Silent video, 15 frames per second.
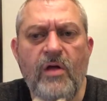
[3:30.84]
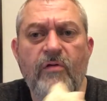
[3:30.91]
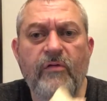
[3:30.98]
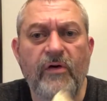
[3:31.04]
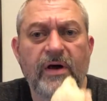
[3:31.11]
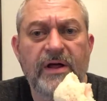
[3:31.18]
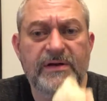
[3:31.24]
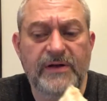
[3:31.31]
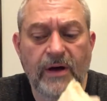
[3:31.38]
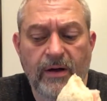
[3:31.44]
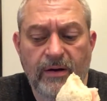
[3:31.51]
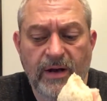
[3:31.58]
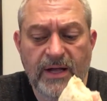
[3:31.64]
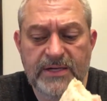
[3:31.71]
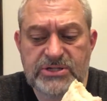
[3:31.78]
for an
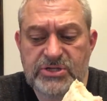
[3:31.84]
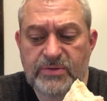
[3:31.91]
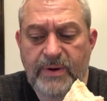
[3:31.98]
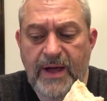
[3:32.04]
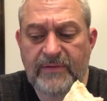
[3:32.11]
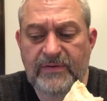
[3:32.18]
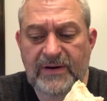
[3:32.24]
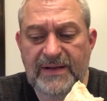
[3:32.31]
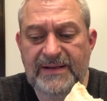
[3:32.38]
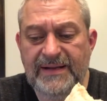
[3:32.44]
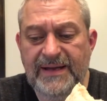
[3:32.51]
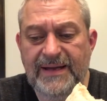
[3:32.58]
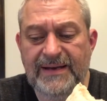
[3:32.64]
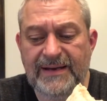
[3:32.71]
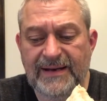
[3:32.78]
adult lunch, you'd have to
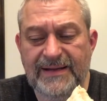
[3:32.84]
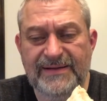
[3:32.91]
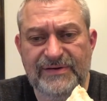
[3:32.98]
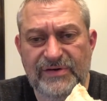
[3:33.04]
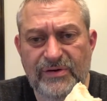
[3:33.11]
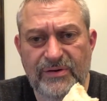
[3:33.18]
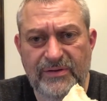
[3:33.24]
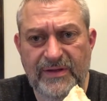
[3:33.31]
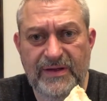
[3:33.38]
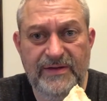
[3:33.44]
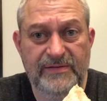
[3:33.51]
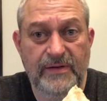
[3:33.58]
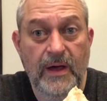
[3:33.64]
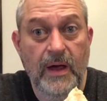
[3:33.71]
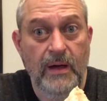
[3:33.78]
eat at least 2 of
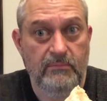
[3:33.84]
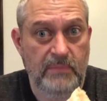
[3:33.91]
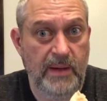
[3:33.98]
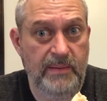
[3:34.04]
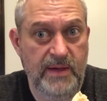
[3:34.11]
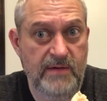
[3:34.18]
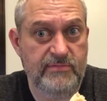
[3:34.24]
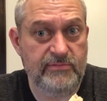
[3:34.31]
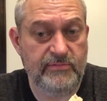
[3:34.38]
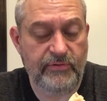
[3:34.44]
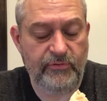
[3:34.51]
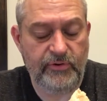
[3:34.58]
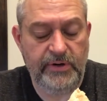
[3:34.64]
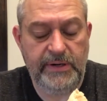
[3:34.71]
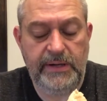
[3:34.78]
these, maybe even
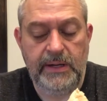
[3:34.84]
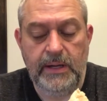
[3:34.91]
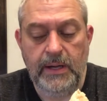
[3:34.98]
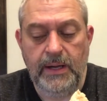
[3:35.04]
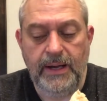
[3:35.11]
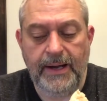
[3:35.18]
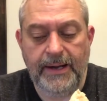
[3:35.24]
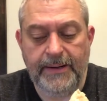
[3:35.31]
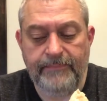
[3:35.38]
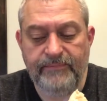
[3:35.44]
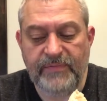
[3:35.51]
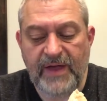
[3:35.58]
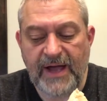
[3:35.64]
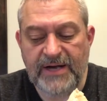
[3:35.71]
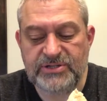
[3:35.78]
3,
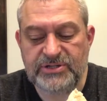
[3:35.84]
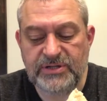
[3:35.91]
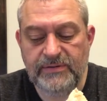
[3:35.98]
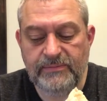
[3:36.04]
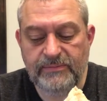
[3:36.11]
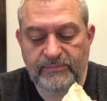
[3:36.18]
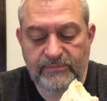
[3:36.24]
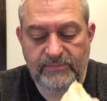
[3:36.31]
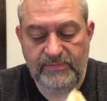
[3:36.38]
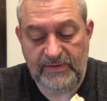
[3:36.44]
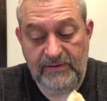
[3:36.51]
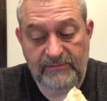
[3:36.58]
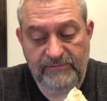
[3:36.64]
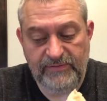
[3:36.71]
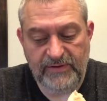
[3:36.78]
to actually
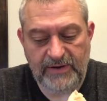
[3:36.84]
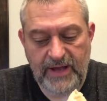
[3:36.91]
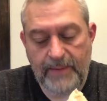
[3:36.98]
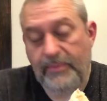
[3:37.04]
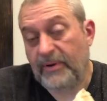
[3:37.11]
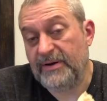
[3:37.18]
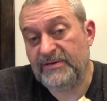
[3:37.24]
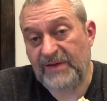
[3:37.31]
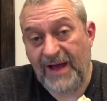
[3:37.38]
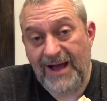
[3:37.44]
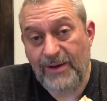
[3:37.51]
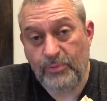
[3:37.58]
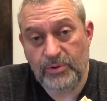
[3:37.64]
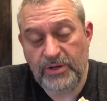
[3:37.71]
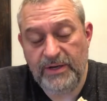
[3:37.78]
get filled up, or at least
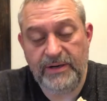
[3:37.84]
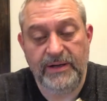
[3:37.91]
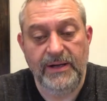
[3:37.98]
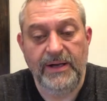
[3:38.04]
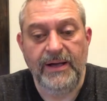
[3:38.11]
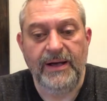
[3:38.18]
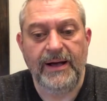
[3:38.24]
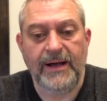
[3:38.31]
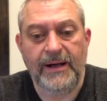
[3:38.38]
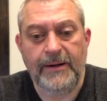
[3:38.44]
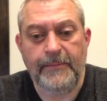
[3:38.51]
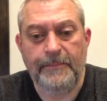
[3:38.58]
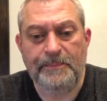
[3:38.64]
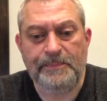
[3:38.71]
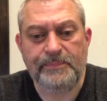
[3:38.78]
I would.
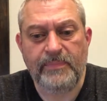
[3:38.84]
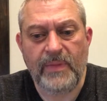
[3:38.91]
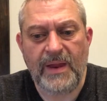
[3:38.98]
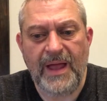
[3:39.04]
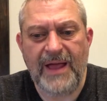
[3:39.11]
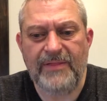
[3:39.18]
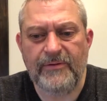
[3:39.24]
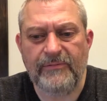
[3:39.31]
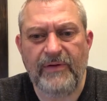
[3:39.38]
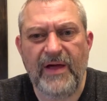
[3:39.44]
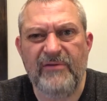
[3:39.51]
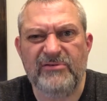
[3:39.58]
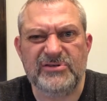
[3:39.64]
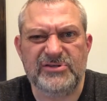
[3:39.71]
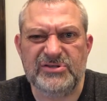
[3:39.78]
And the
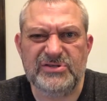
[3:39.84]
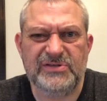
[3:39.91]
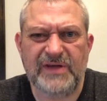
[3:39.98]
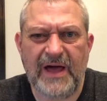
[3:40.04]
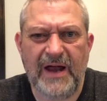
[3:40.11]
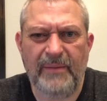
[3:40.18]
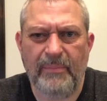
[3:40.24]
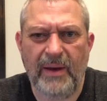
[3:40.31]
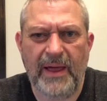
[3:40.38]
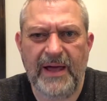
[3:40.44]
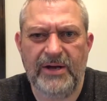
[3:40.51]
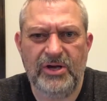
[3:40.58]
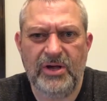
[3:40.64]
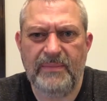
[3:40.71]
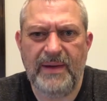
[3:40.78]
flavors are just kind of
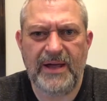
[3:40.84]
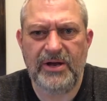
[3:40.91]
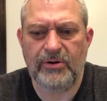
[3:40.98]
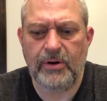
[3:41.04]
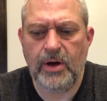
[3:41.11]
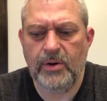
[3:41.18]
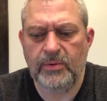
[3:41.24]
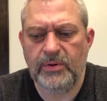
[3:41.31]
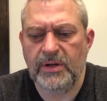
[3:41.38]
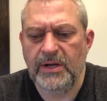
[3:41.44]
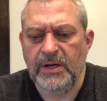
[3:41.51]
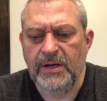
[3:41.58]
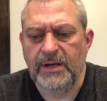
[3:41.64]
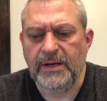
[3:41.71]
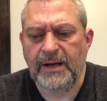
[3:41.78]
bland. You can make your own.
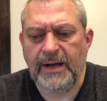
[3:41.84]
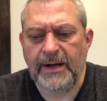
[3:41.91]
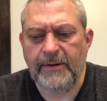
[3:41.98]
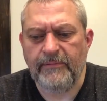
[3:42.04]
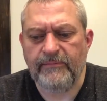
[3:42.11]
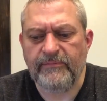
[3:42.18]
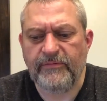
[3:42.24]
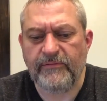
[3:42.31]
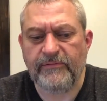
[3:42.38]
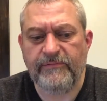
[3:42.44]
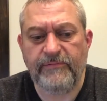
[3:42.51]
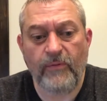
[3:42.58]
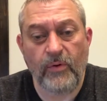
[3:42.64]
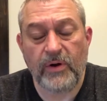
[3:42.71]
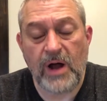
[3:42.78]
For
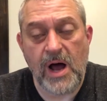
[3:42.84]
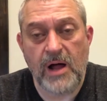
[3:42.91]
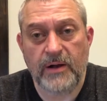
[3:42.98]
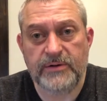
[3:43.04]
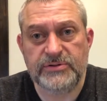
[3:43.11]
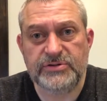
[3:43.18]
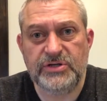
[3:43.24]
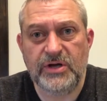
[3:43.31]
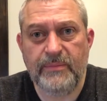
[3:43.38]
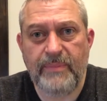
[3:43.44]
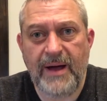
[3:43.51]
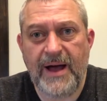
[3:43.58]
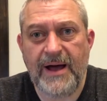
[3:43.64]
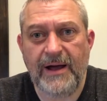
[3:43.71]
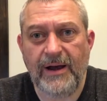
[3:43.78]
$4, you could
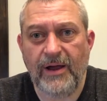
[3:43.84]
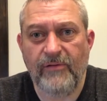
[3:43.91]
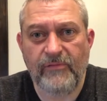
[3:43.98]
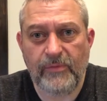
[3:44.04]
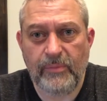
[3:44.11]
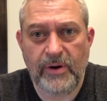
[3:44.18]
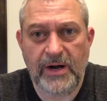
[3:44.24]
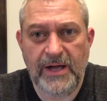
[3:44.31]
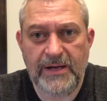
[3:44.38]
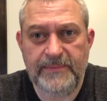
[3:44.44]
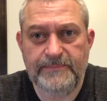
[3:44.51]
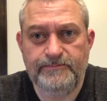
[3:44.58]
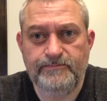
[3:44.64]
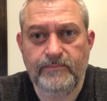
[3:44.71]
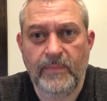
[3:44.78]
buy a loaf of bread